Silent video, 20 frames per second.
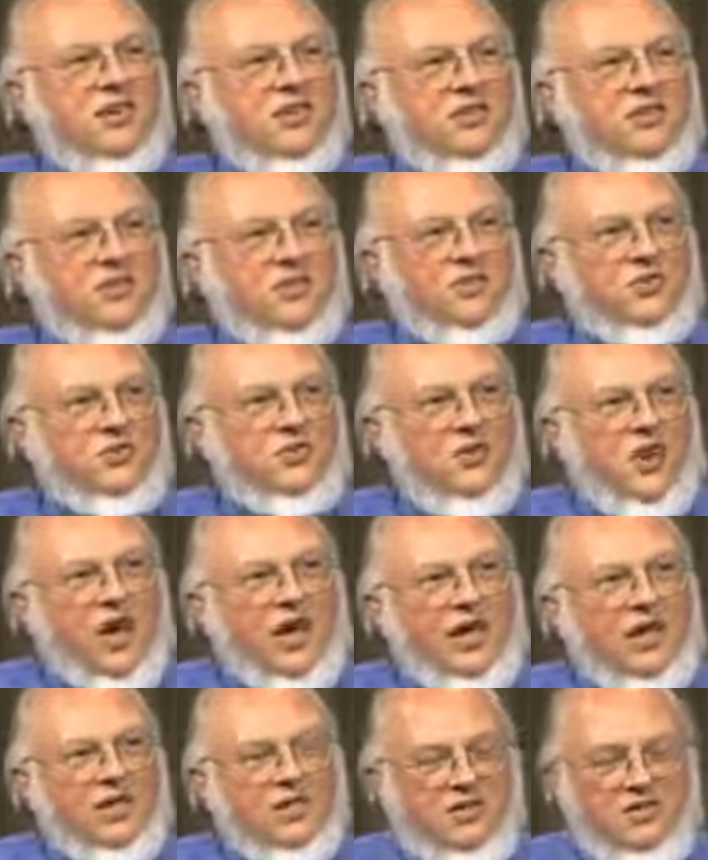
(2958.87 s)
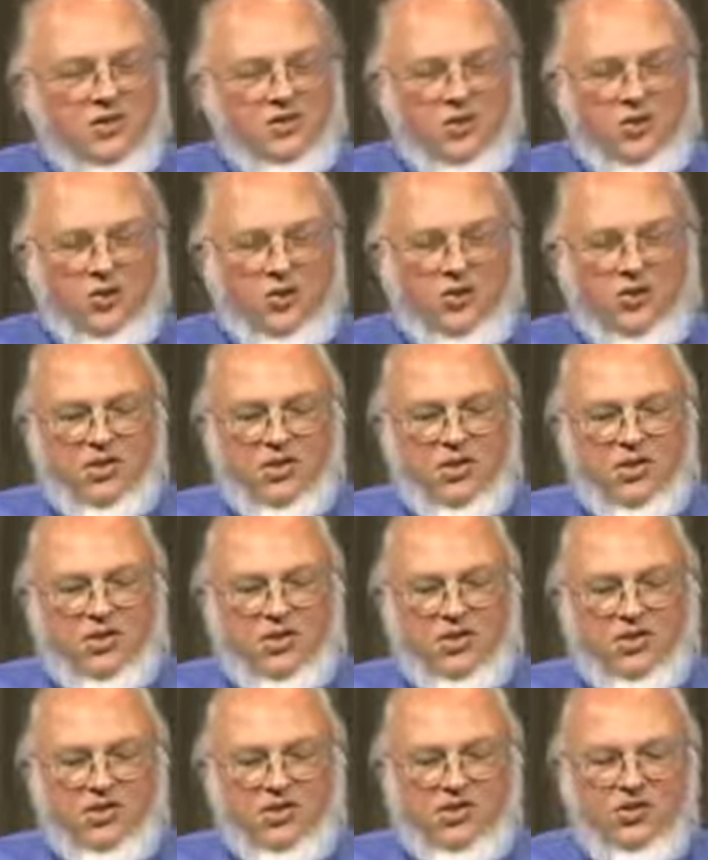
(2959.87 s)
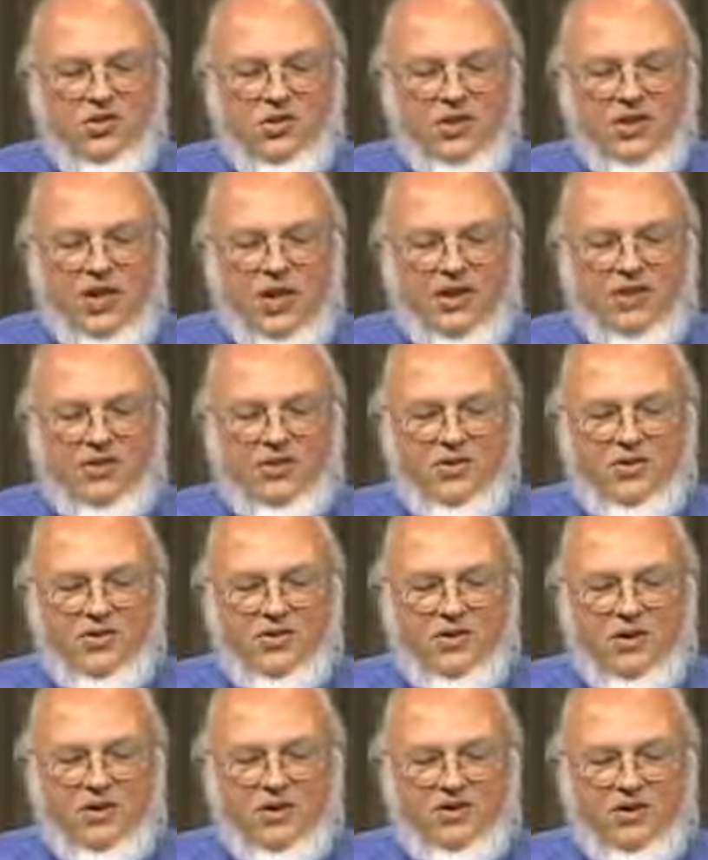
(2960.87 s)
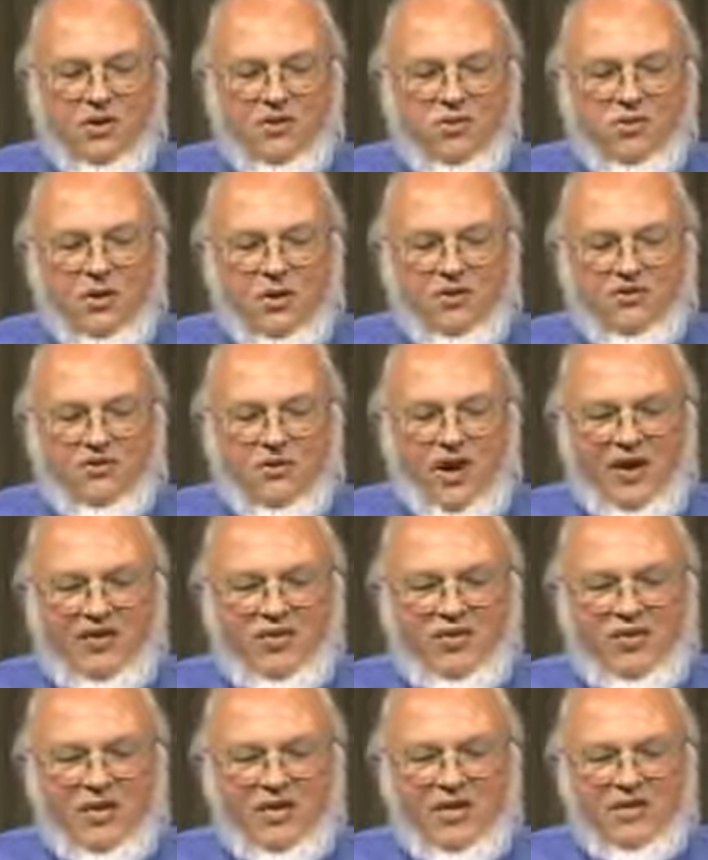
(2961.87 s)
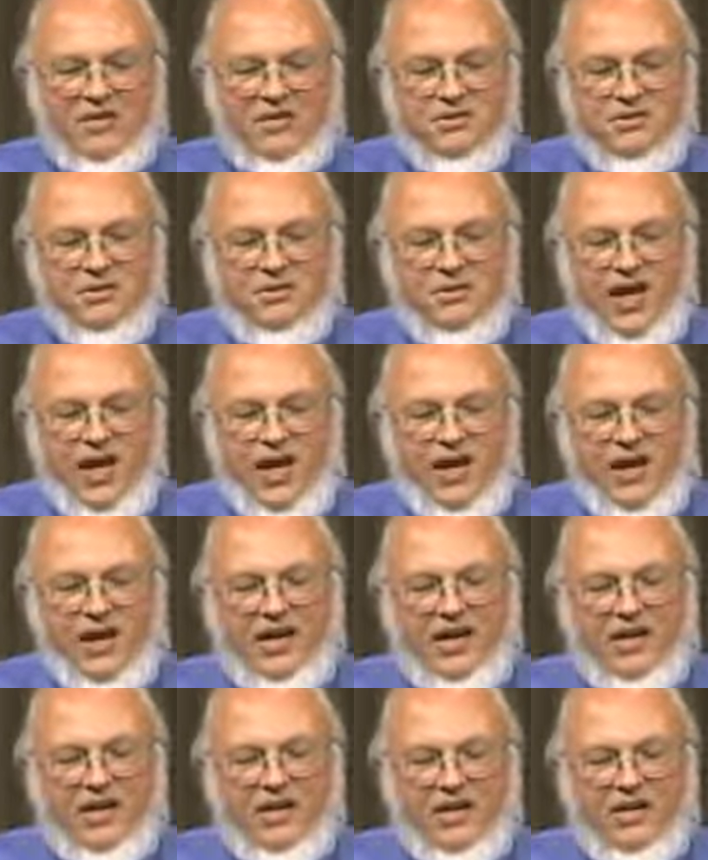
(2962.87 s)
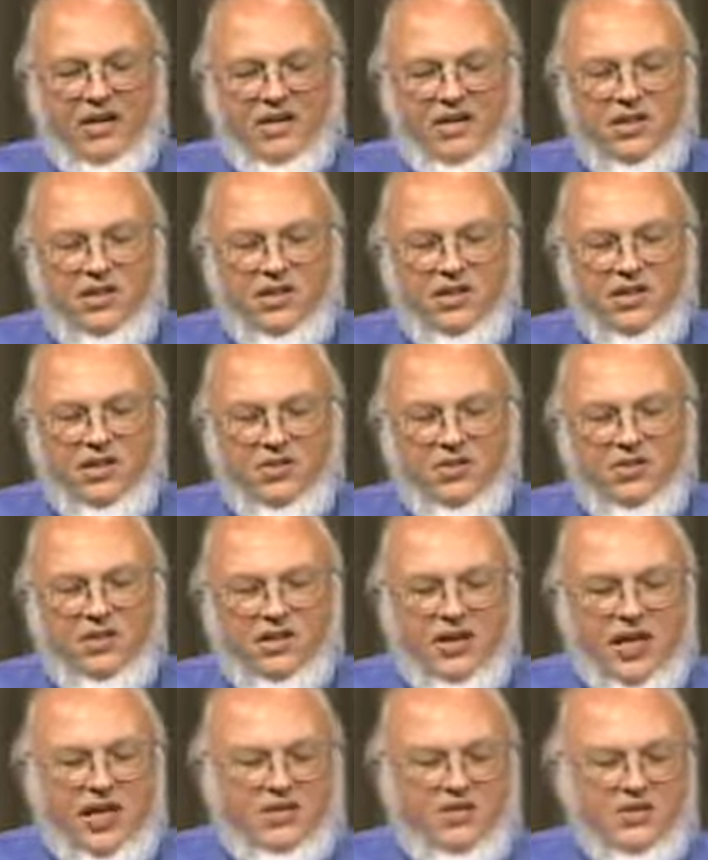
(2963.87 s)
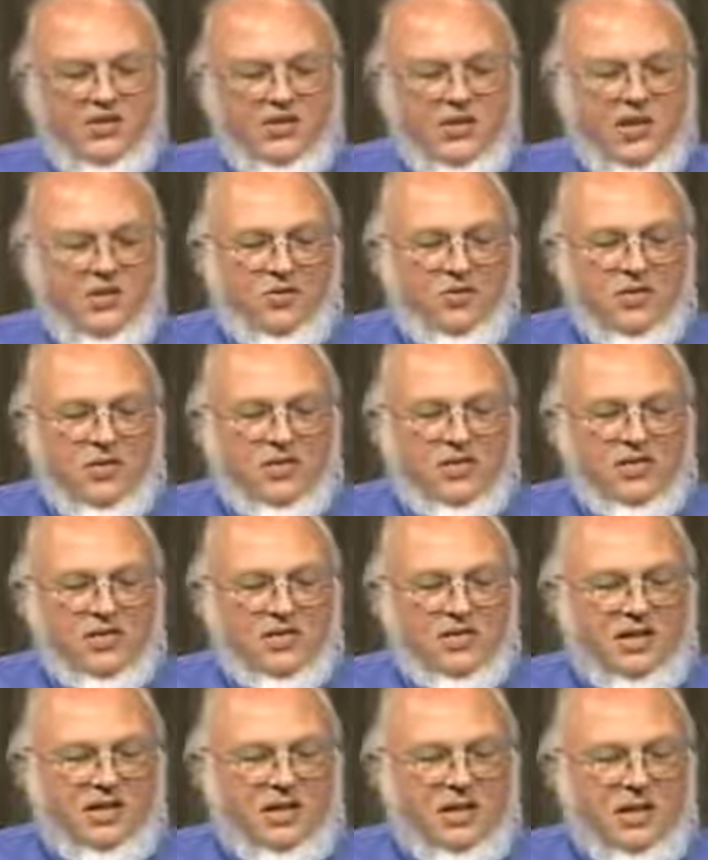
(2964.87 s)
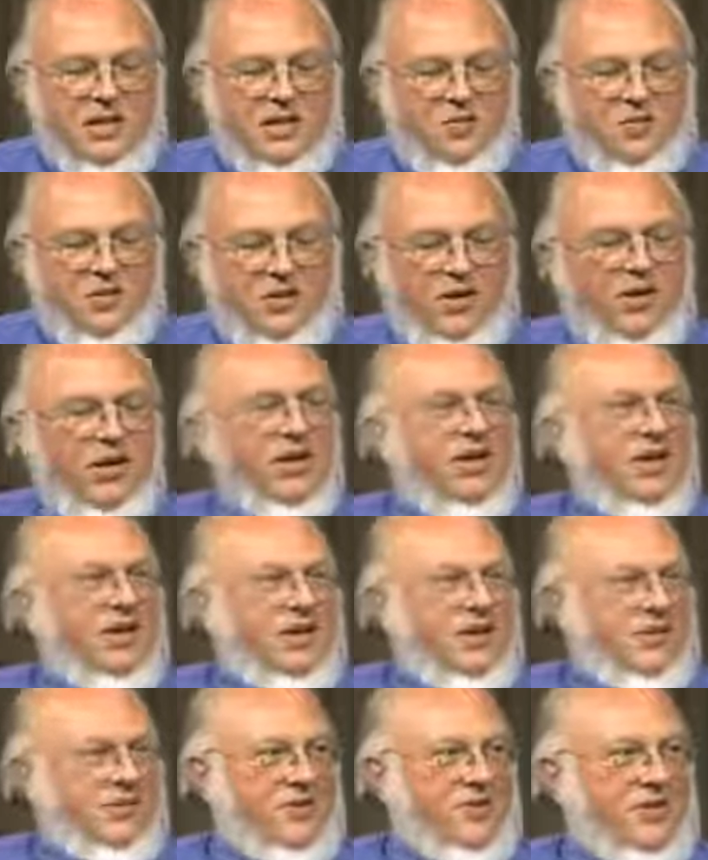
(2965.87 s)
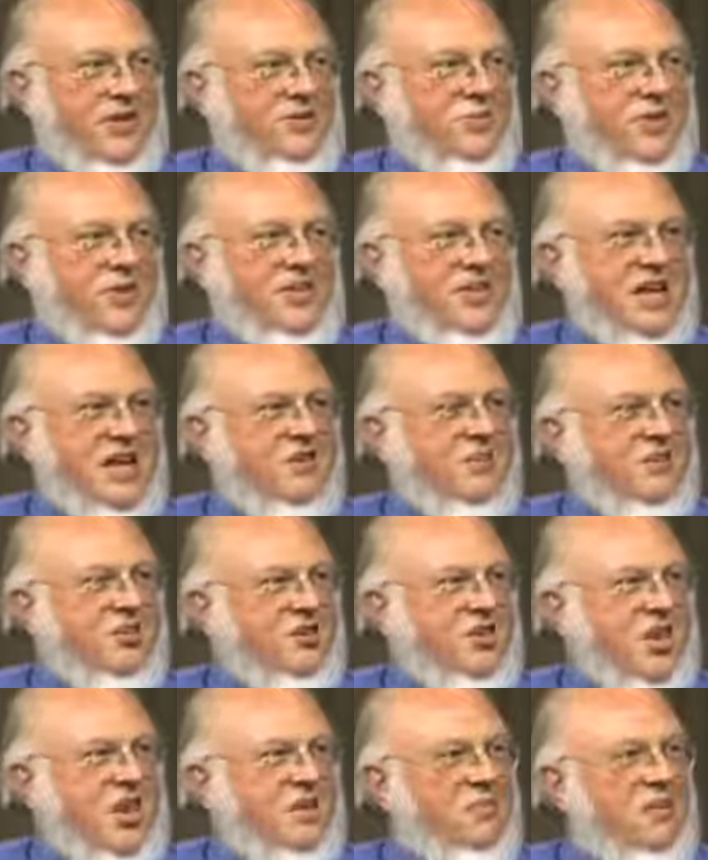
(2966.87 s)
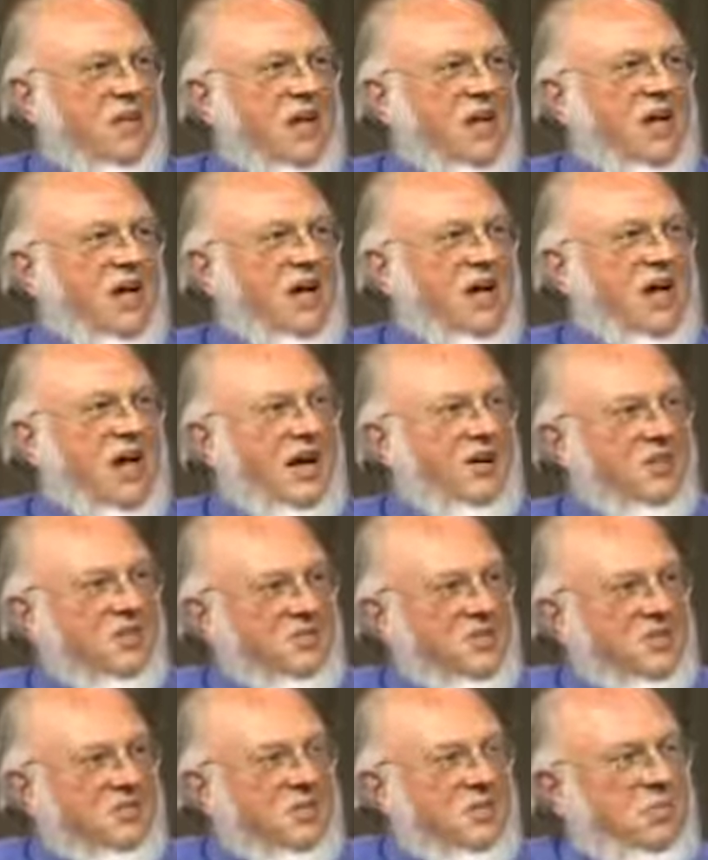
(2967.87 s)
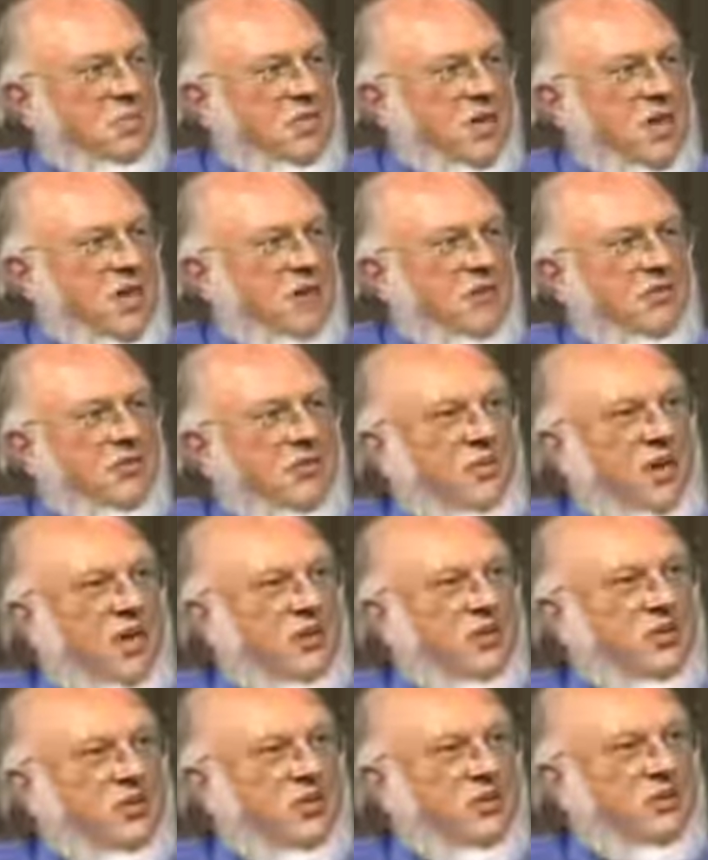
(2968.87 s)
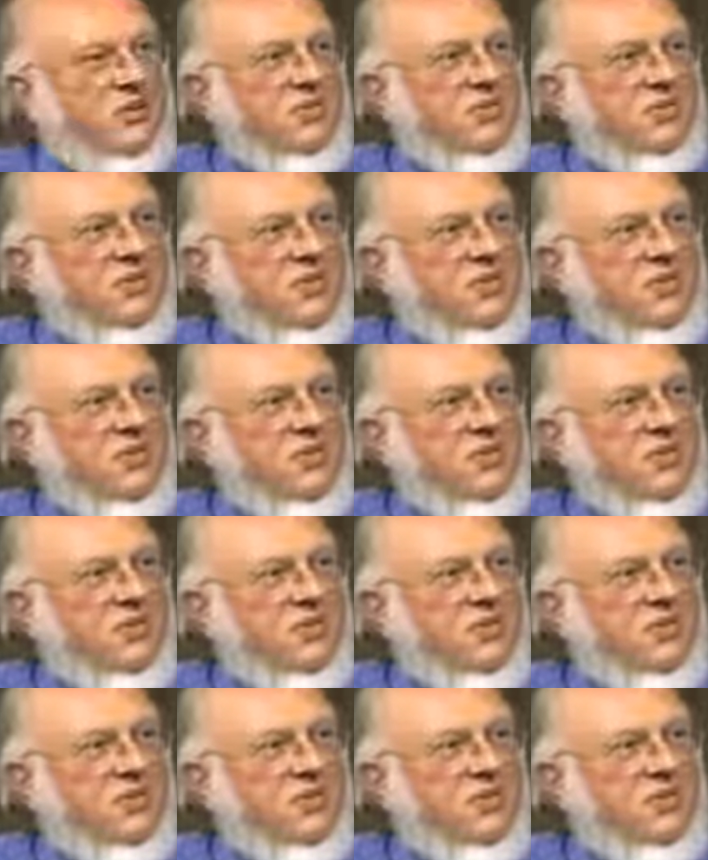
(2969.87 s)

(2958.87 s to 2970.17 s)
turn right, north onto Union Avenue, and you're at 15109 Union Avenue Southwest in Lakewood, near a Subway sandwich shop. How else could people get information?